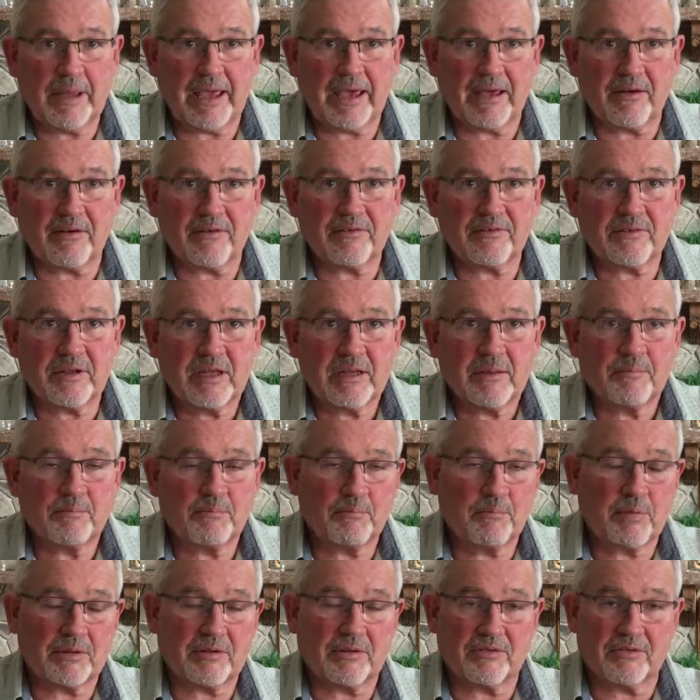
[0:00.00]
patterns,
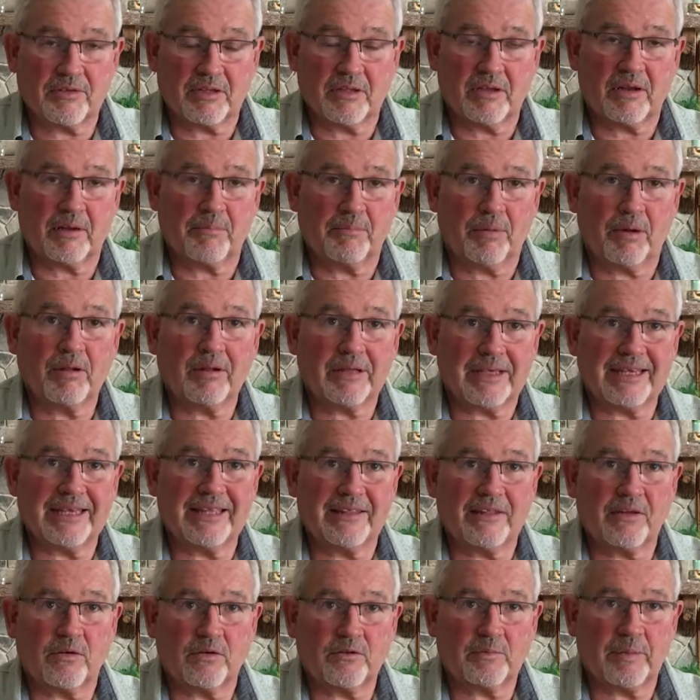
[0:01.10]
but there's a lot of bulk
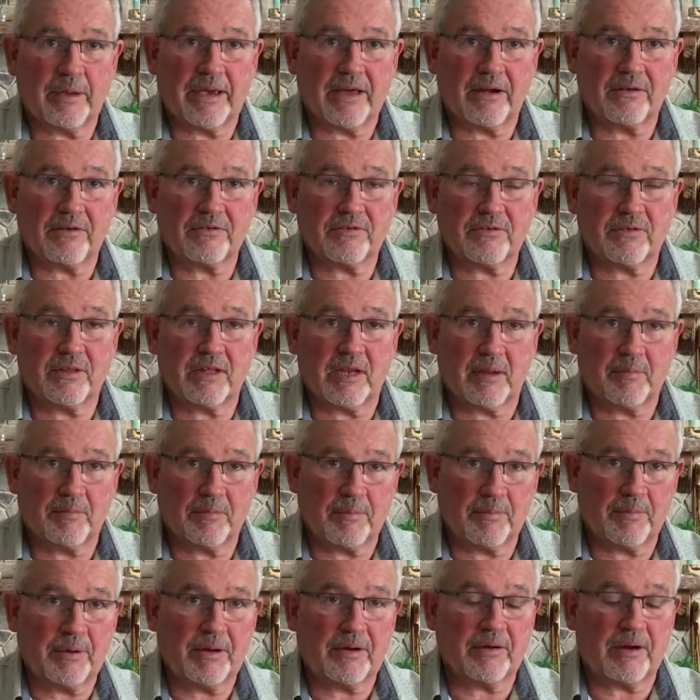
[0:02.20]
in those patterns, so that I'm
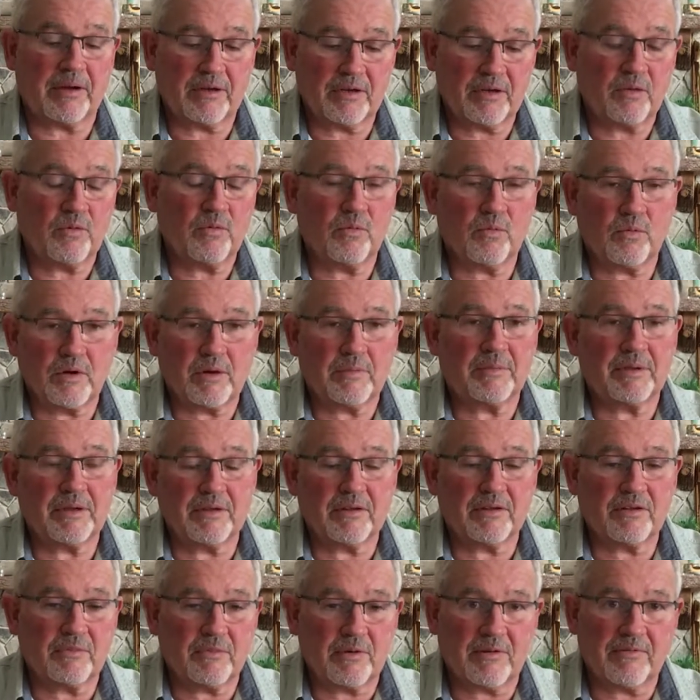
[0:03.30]
prepared. I don't want to be
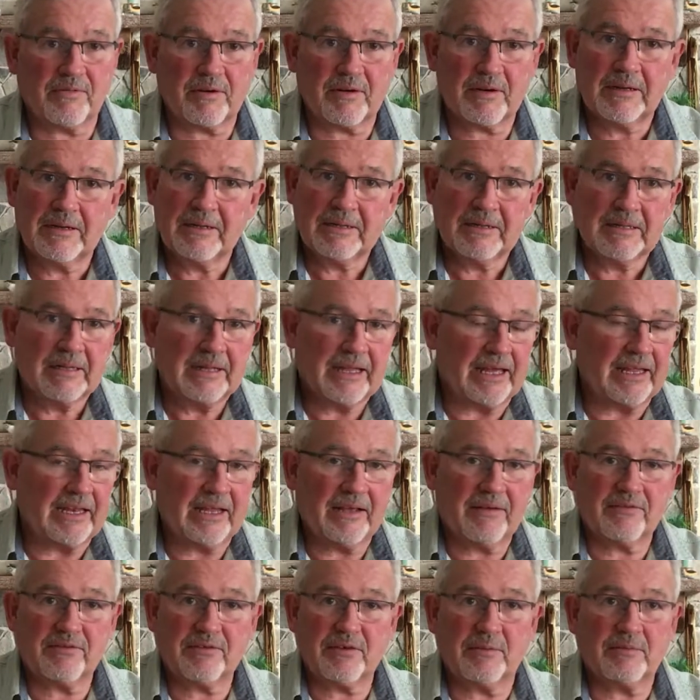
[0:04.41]
on the river and
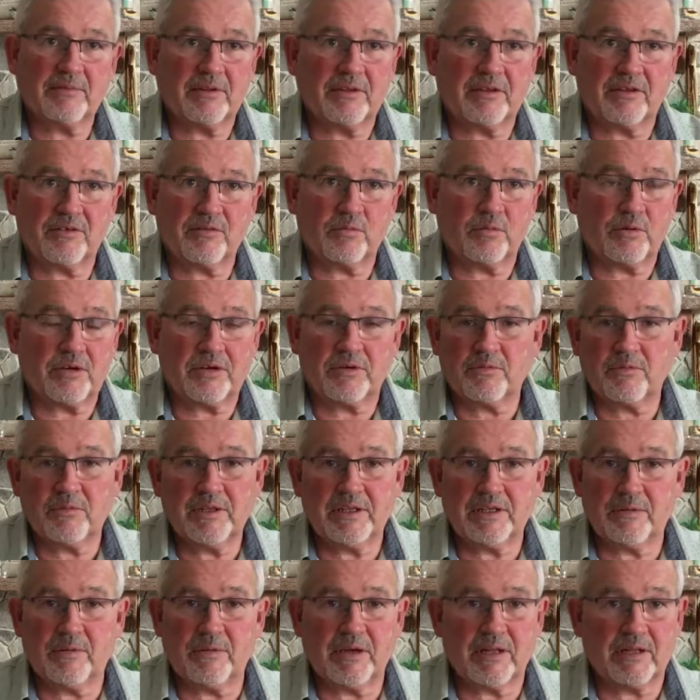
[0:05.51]
have something that's working
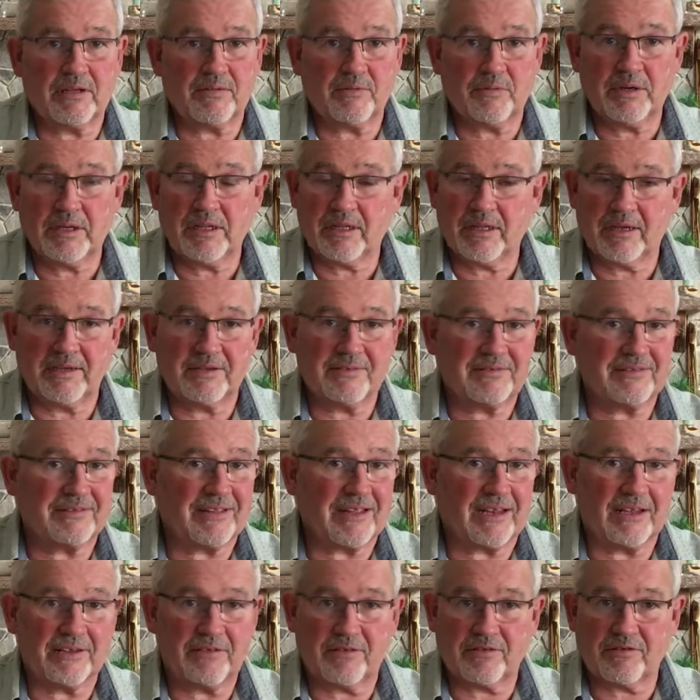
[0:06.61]
really well and realize
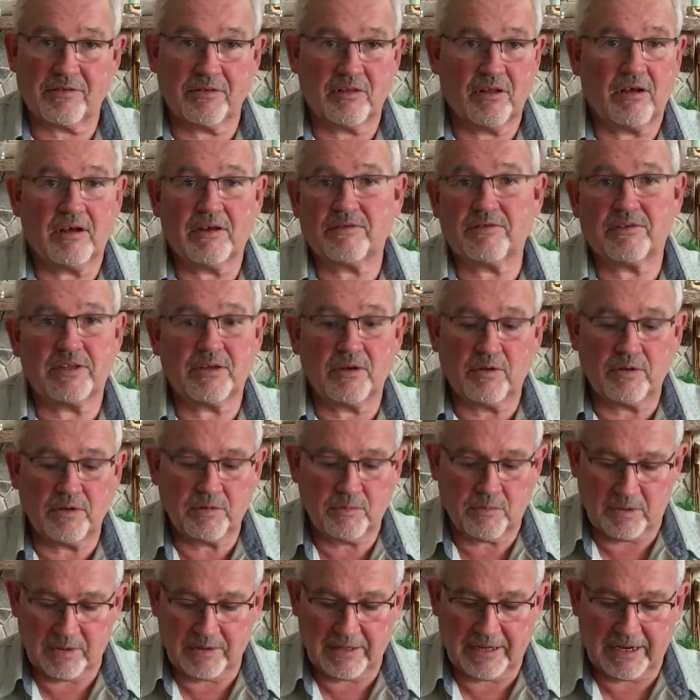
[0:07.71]
that I just lost the only
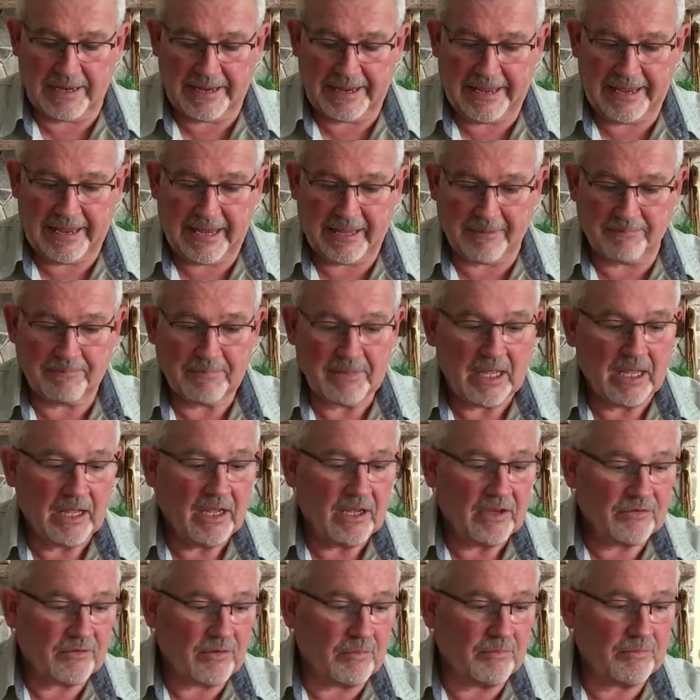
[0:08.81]
one that I had.
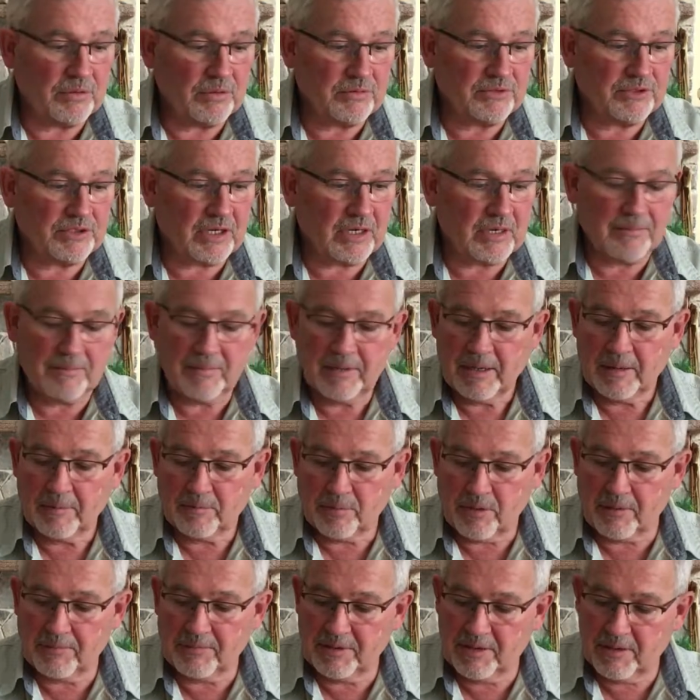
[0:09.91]
So blue charm,
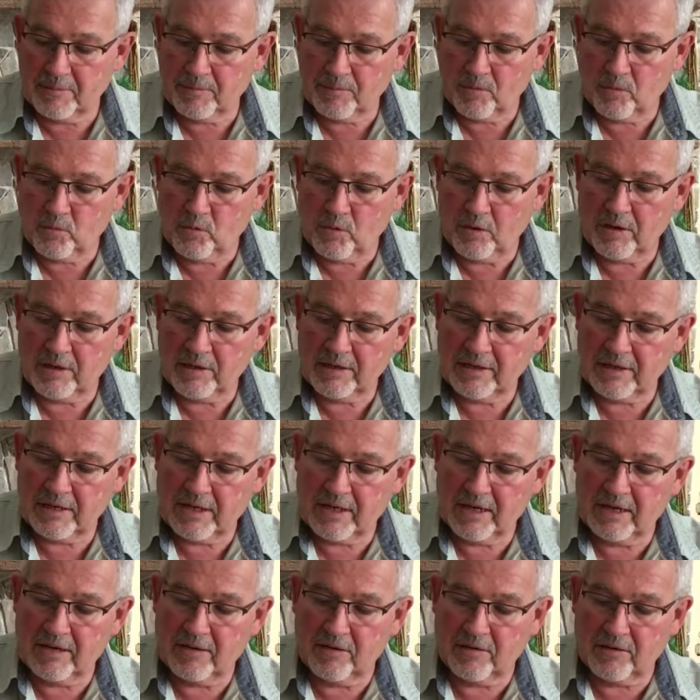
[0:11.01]
probably number one
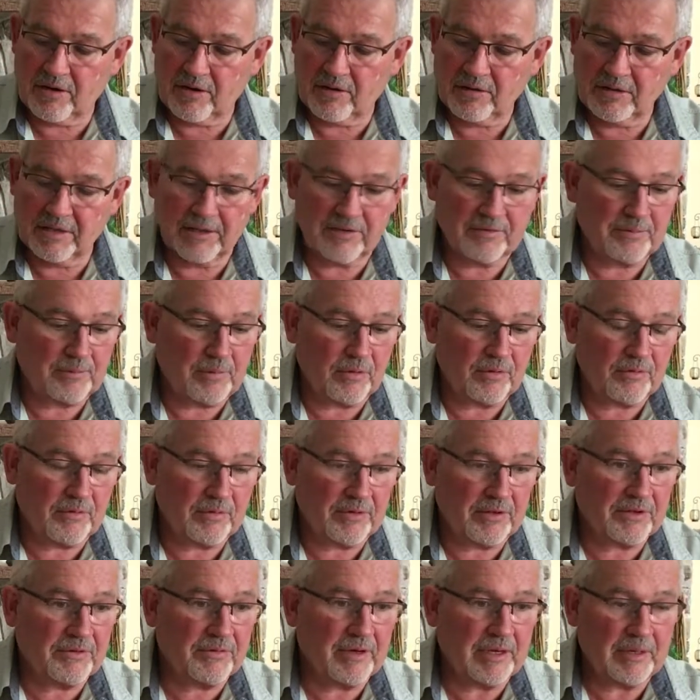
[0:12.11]
on our list, both
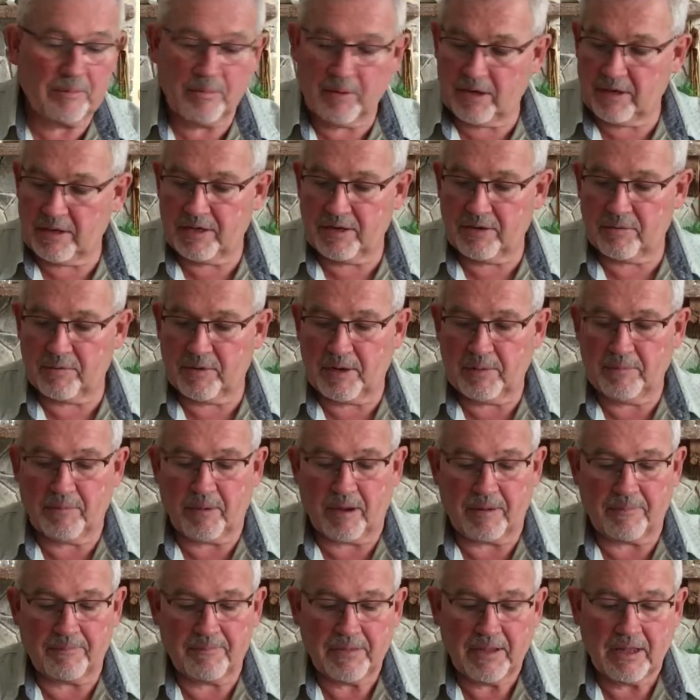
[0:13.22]
with a green butt and red
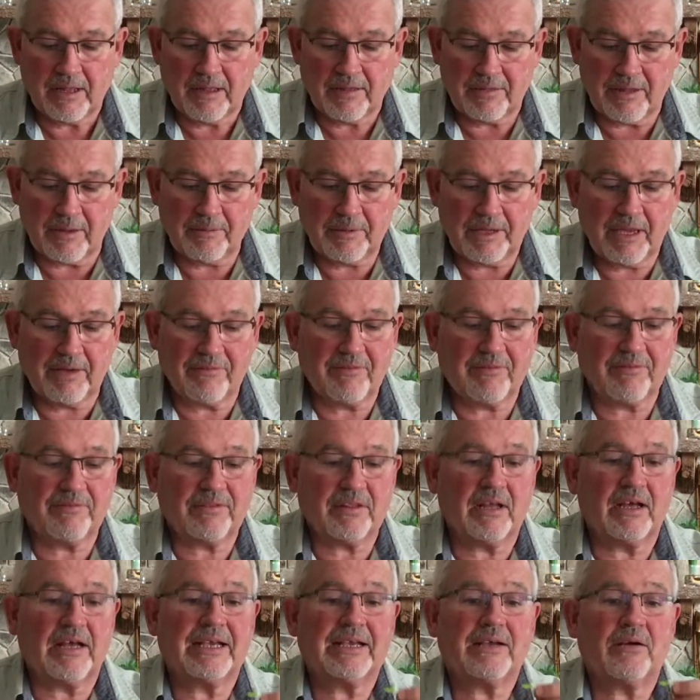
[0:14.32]
butt. Then we have a
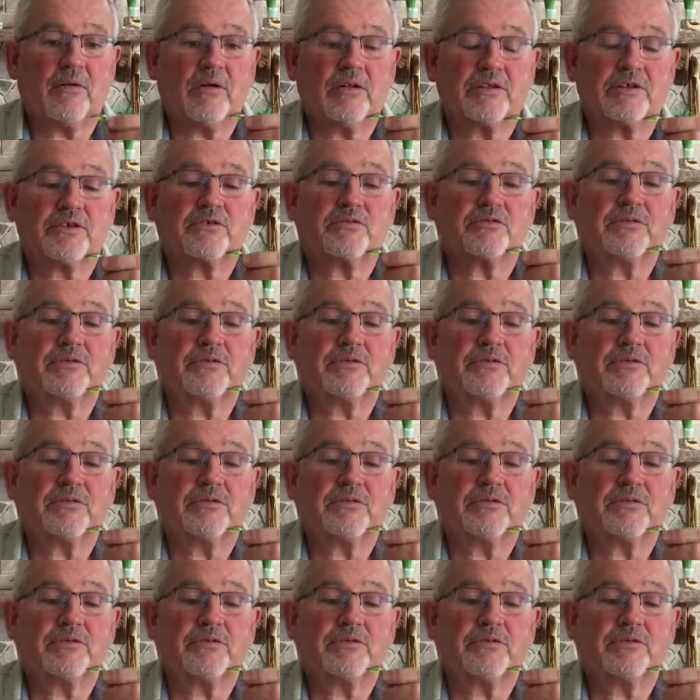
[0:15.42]
fly called a